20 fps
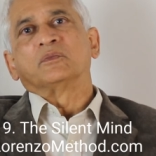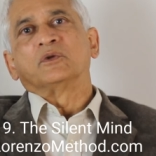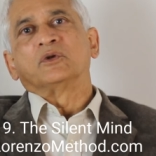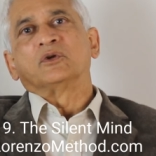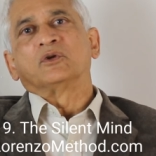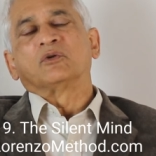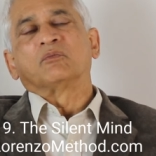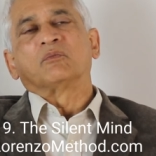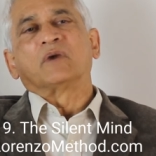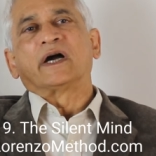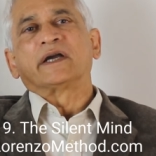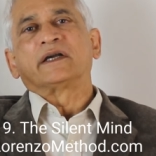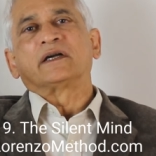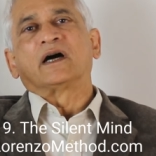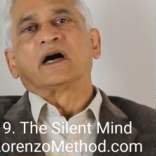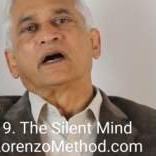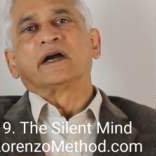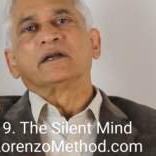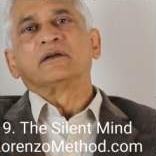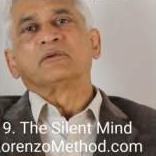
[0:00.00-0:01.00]
you know, my
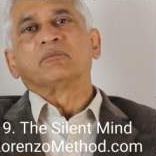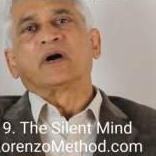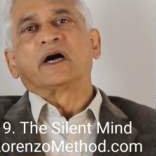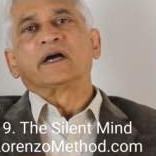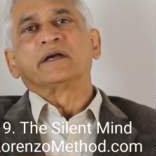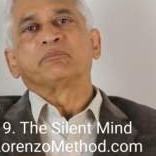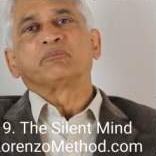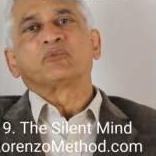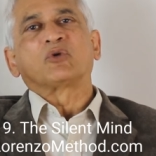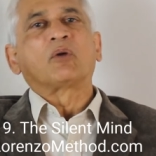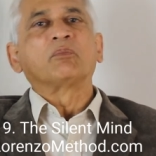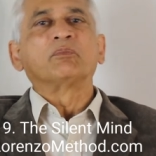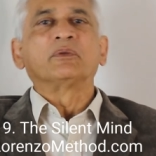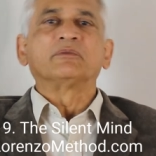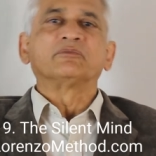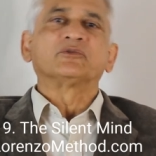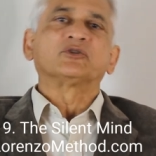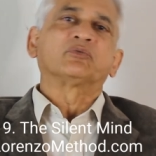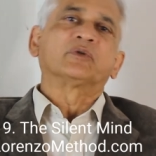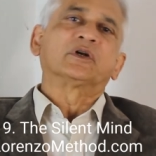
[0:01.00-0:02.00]
kind, my
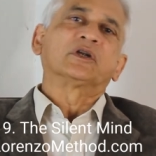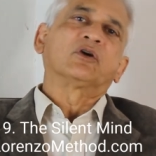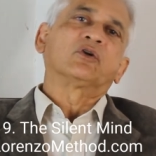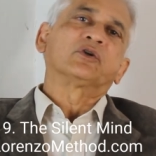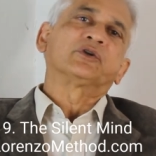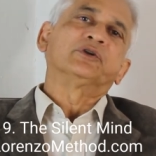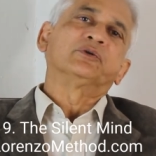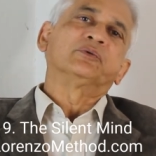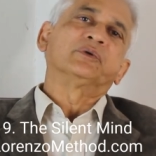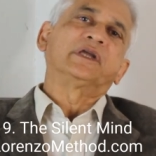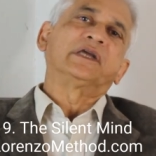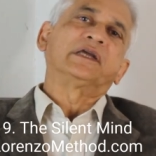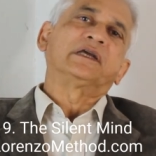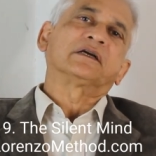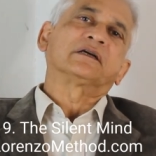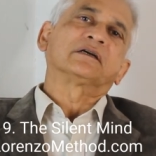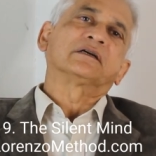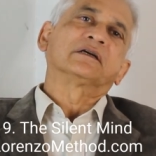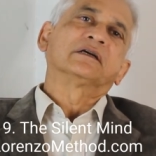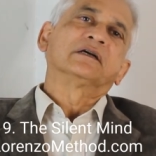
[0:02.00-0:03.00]
problems were not
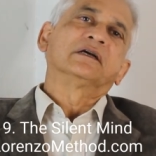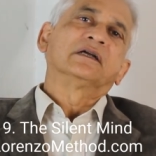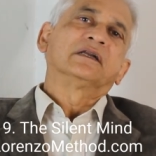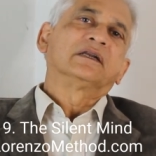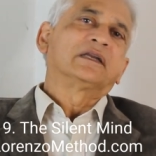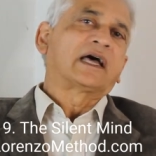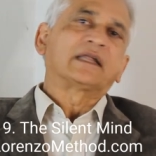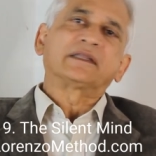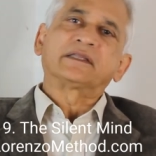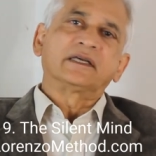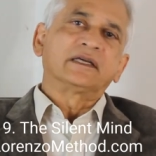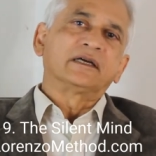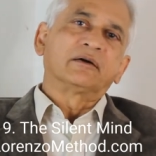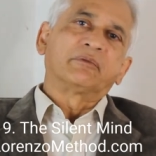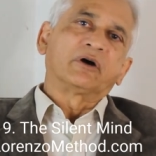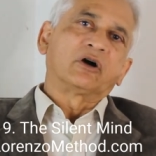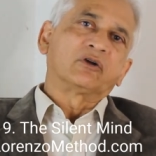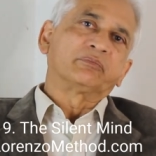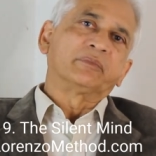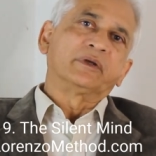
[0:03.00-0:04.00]
unique. Nothing
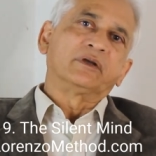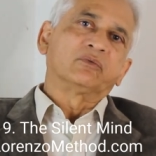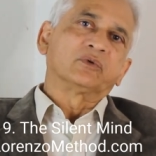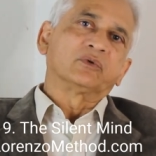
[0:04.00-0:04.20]
about me